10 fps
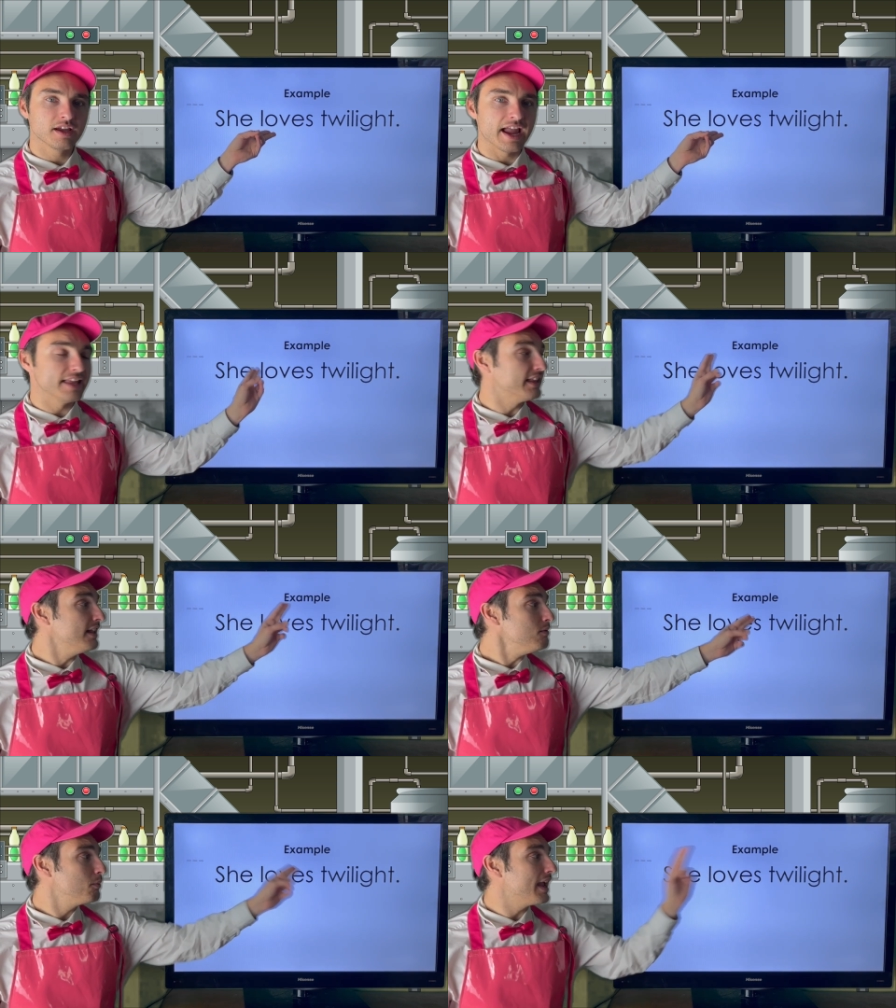And
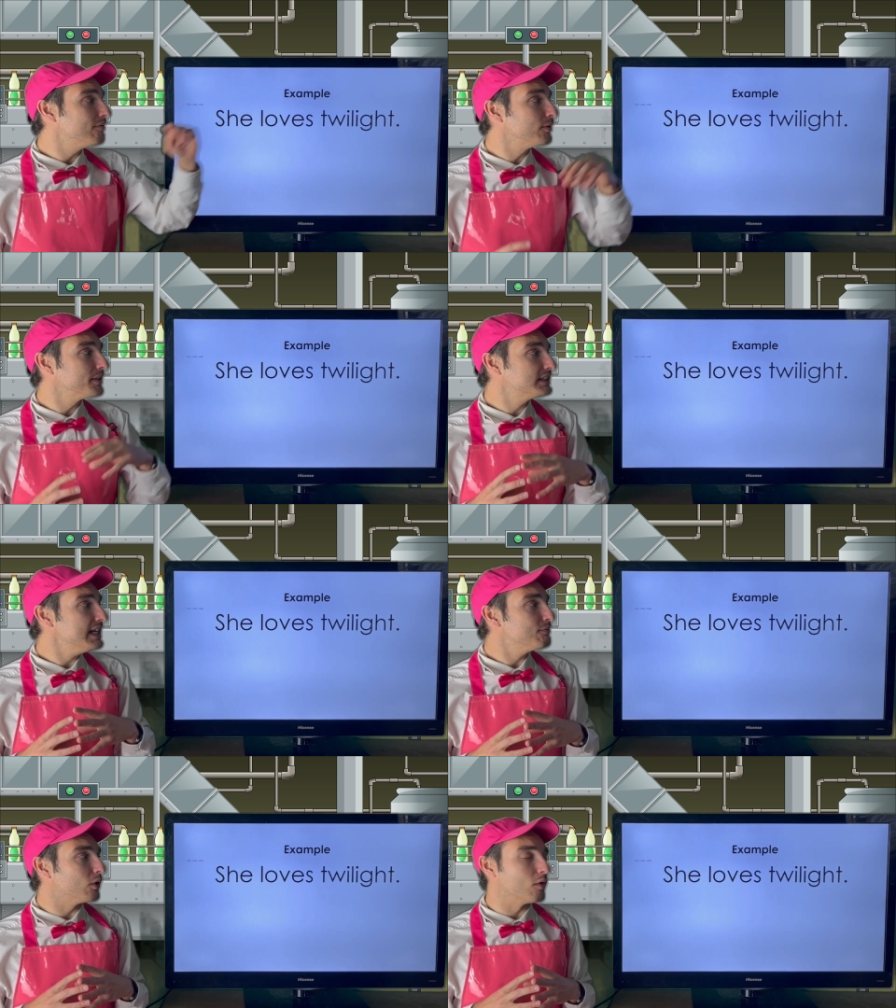then we have a
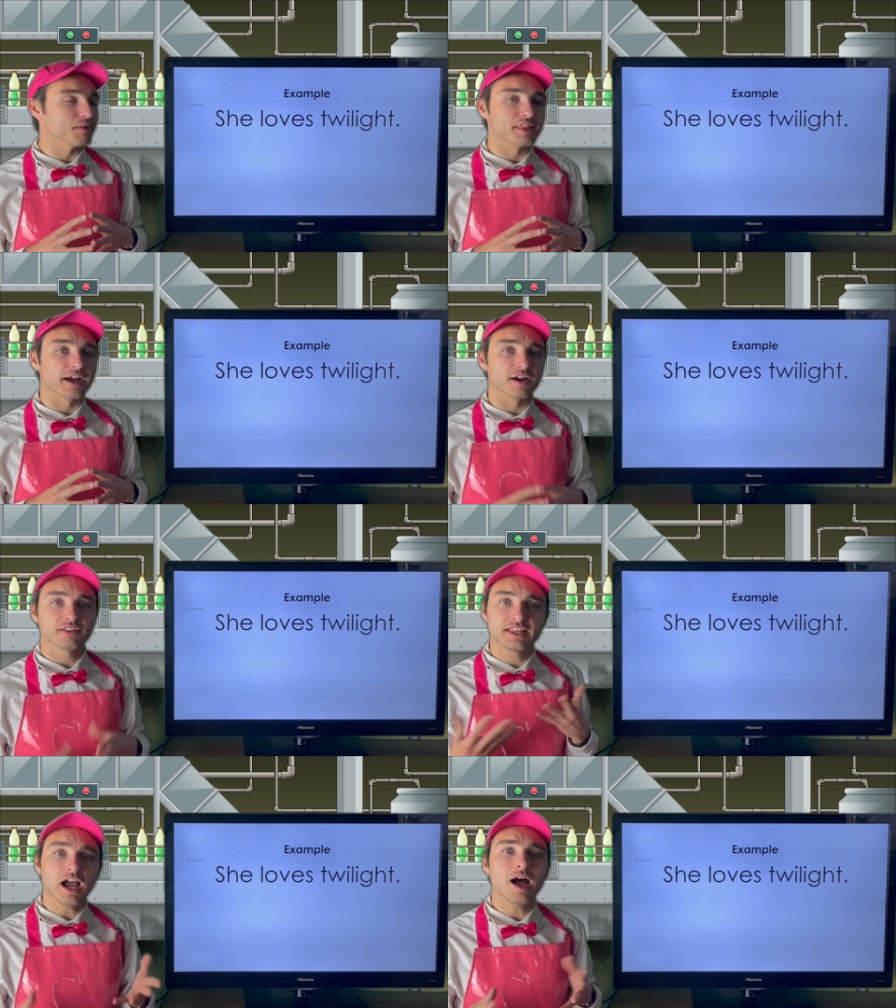receiver over there,
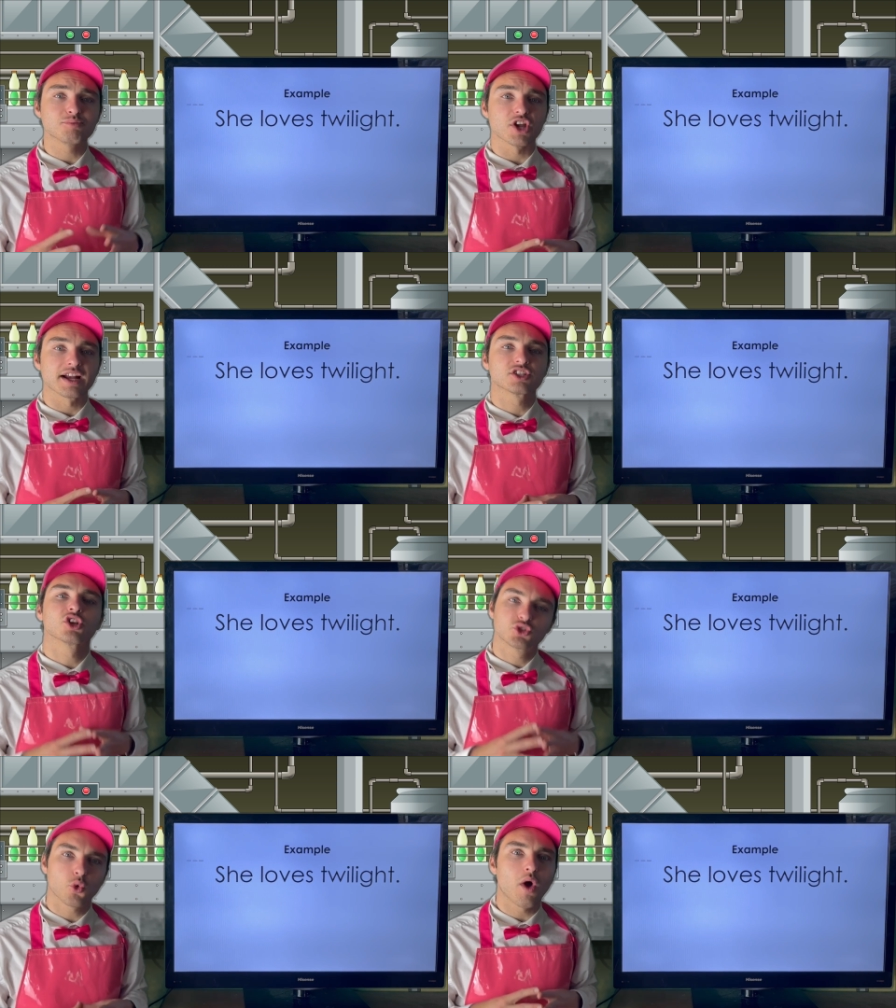the object,
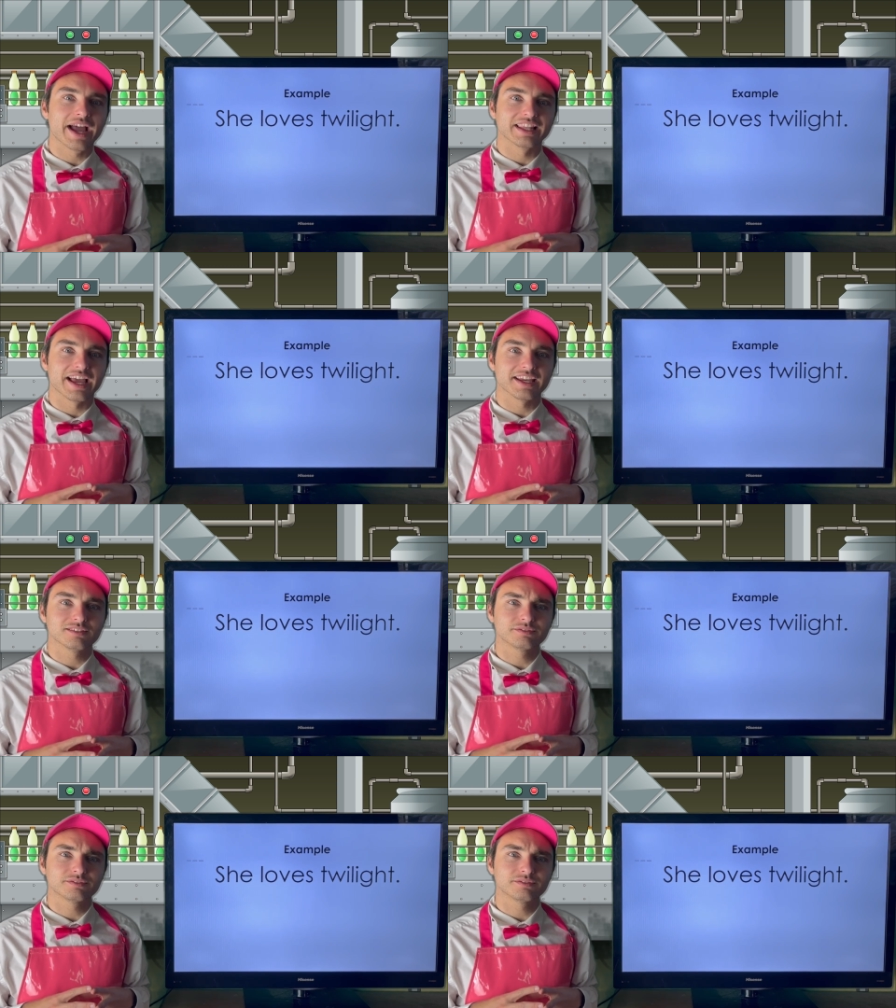Twilight.